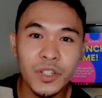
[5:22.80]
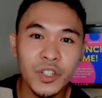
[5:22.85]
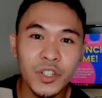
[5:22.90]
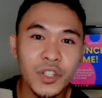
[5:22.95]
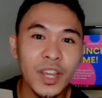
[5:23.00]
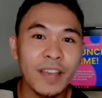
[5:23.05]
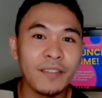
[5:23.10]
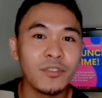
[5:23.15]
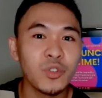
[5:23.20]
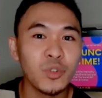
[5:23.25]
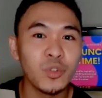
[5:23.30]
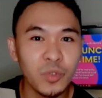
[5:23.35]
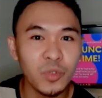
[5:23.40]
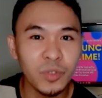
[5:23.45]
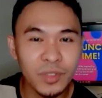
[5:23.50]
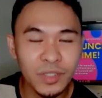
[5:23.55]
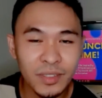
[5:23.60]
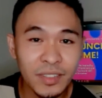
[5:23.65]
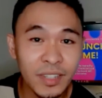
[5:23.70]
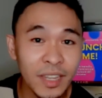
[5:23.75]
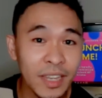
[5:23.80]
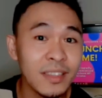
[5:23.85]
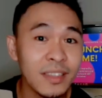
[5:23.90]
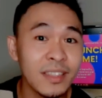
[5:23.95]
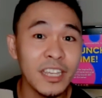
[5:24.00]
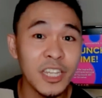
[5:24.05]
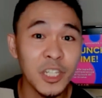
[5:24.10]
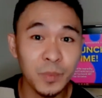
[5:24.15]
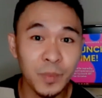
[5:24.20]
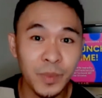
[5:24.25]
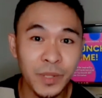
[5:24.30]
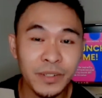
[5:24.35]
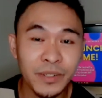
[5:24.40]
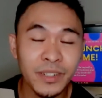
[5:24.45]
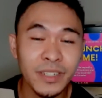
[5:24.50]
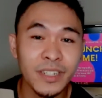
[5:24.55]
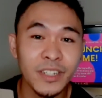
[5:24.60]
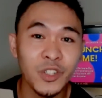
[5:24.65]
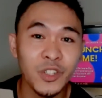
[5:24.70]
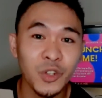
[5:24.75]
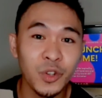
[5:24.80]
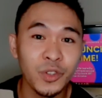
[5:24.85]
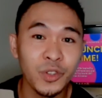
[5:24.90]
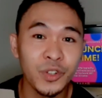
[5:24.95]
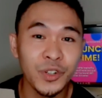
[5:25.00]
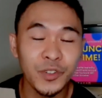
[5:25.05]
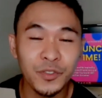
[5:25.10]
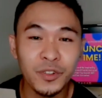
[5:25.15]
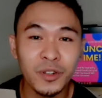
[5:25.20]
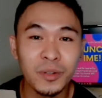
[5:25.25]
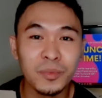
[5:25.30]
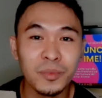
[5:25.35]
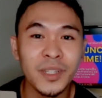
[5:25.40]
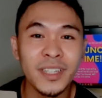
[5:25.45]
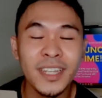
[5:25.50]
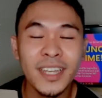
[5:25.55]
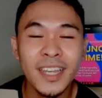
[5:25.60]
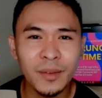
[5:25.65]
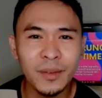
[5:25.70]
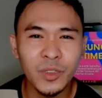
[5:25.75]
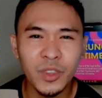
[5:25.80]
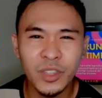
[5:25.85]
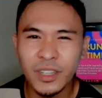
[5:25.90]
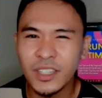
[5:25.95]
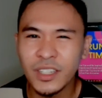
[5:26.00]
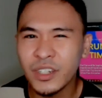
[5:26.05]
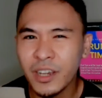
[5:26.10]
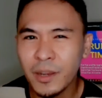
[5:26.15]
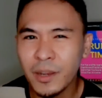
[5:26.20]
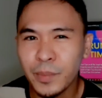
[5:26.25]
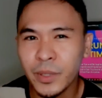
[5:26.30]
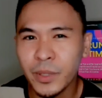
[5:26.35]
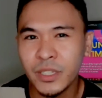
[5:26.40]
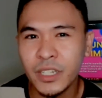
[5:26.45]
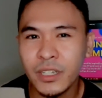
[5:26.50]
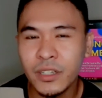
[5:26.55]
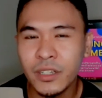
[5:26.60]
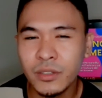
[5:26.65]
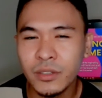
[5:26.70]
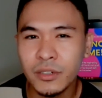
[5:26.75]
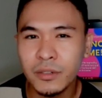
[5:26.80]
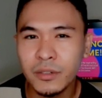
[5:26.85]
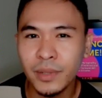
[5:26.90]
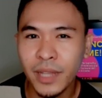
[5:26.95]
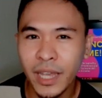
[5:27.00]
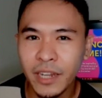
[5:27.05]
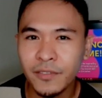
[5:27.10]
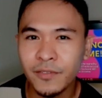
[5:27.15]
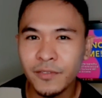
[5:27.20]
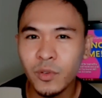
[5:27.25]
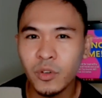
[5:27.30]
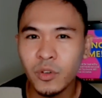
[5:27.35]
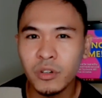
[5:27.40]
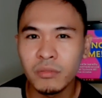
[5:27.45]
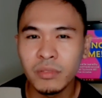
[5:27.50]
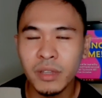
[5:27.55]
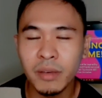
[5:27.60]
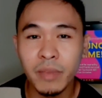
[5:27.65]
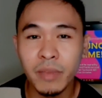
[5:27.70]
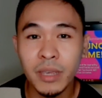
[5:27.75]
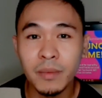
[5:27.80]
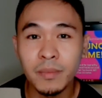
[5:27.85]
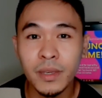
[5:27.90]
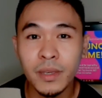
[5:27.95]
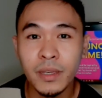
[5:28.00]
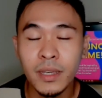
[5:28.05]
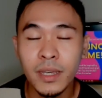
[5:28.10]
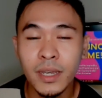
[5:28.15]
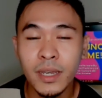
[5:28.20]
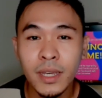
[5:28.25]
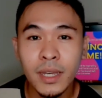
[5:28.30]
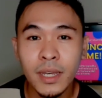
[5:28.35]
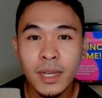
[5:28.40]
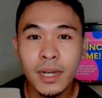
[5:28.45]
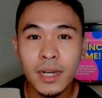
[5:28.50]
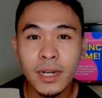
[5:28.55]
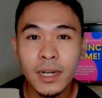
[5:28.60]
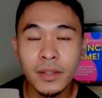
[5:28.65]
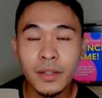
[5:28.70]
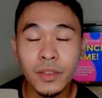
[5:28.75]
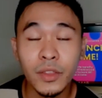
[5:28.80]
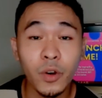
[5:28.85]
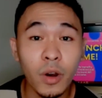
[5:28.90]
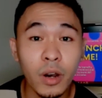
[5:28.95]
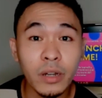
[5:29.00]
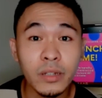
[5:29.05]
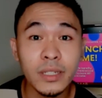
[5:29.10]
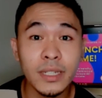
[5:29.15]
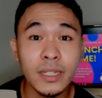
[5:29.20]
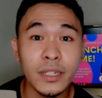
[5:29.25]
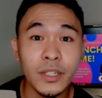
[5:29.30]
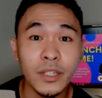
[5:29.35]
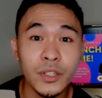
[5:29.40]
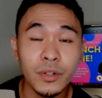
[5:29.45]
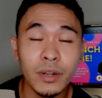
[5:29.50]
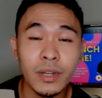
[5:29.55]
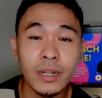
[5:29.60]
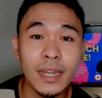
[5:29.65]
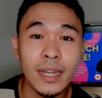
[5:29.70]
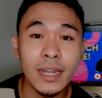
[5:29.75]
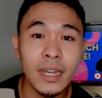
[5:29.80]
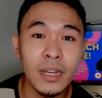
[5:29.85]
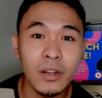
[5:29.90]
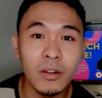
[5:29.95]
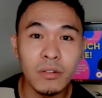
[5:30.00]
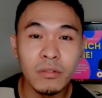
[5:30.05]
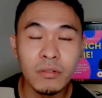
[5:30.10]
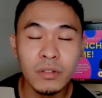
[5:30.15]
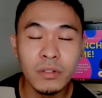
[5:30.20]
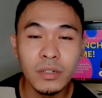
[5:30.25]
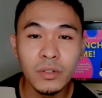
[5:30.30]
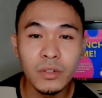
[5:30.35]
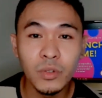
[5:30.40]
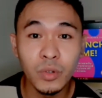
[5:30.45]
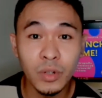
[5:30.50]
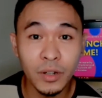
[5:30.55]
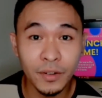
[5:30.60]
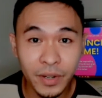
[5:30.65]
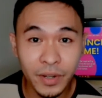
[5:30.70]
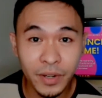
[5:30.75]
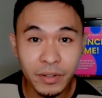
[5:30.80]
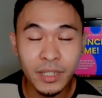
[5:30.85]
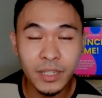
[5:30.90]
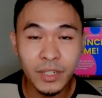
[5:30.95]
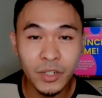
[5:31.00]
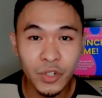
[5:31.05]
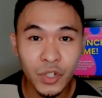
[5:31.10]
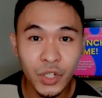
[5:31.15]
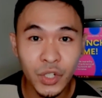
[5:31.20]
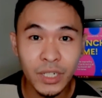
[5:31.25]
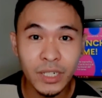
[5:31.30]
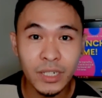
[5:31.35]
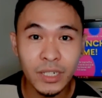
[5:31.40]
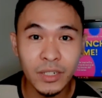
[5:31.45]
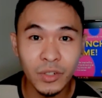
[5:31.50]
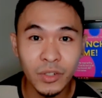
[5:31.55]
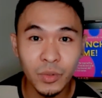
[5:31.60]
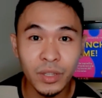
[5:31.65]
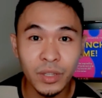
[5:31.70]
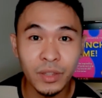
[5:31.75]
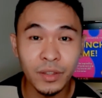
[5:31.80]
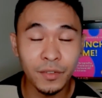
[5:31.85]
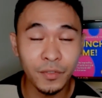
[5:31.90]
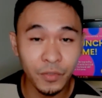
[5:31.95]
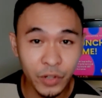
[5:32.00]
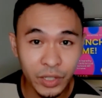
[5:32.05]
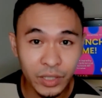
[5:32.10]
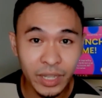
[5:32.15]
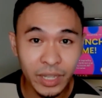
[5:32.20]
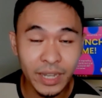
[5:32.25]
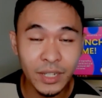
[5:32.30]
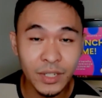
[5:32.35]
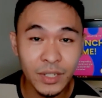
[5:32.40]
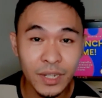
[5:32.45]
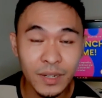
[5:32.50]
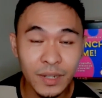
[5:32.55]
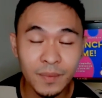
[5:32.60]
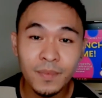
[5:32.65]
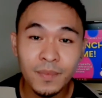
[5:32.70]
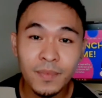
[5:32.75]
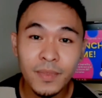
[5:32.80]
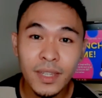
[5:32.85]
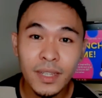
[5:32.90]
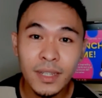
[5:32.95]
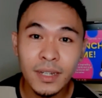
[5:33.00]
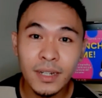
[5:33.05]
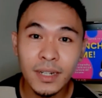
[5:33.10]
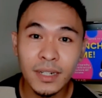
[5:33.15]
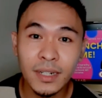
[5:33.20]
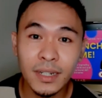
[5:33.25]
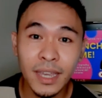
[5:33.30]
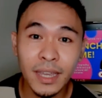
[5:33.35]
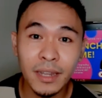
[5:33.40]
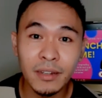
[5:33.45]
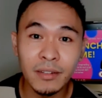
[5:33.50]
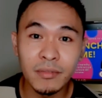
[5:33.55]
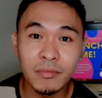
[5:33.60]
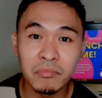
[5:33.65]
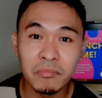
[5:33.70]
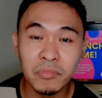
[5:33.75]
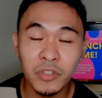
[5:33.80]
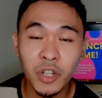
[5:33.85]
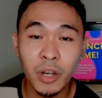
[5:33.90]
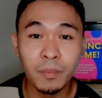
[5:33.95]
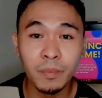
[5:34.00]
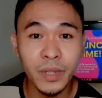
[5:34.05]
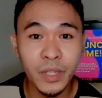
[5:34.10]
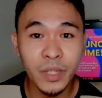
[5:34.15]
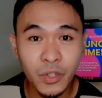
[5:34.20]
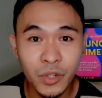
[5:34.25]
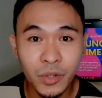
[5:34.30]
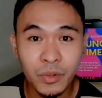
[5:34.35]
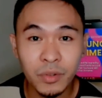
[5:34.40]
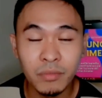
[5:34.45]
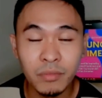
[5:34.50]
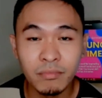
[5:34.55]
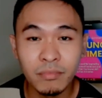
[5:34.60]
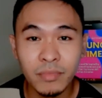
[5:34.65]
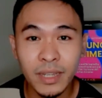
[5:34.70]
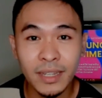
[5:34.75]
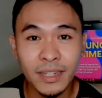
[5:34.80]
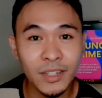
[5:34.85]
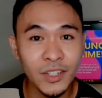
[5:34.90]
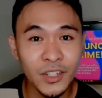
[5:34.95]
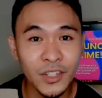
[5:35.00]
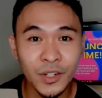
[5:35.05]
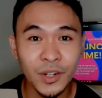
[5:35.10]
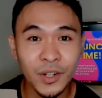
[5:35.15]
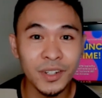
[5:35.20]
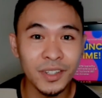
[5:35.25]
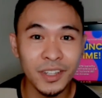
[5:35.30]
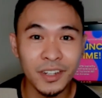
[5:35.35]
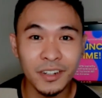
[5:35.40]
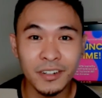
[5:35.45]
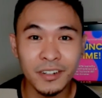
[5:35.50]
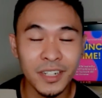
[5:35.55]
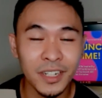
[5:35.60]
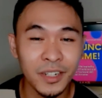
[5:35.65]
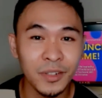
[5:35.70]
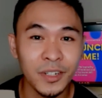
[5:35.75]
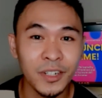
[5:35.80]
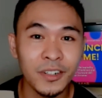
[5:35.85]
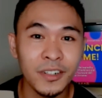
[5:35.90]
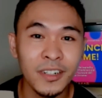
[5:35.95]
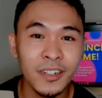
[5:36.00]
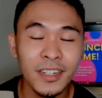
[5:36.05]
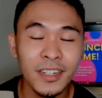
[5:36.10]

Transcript: just have to take the experience to learn from it. Is there a particular platform that maybe the audience right now who are very interested in doing their freelancing can jump into and start their career?